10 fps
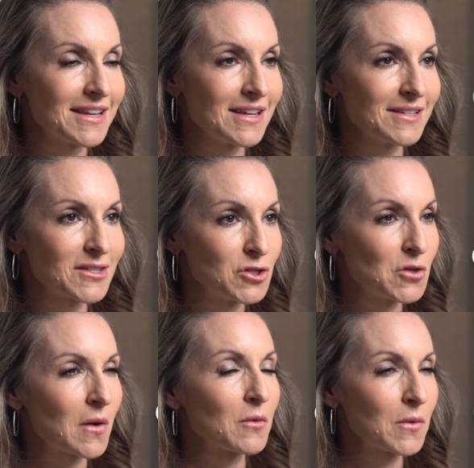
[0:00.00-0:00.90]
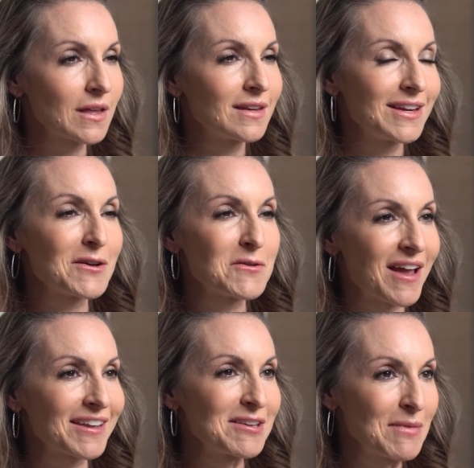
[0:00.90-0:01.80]
is, do I really need own
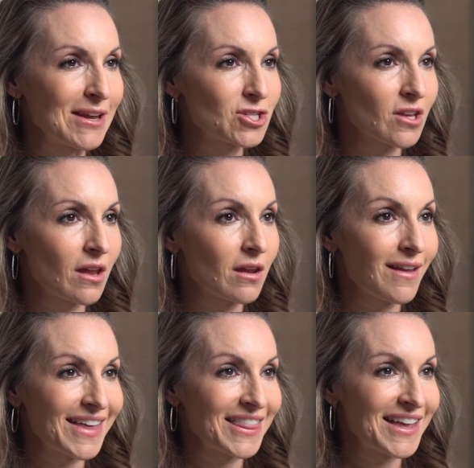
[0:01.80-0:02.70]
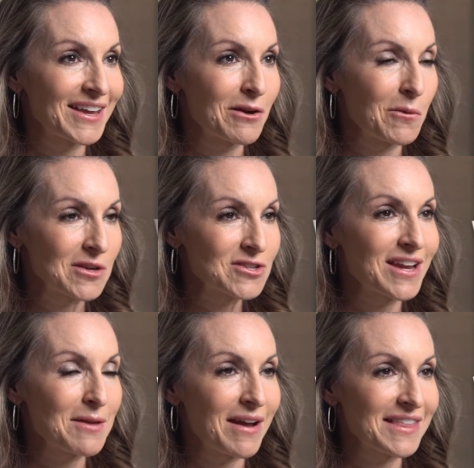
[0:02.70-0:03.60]
occupation? And then, when should
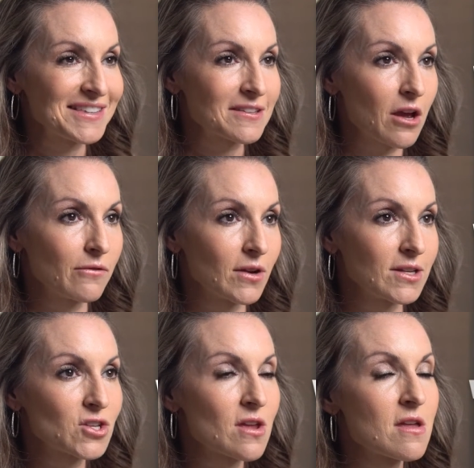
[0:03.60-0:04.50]
I buy this coverage?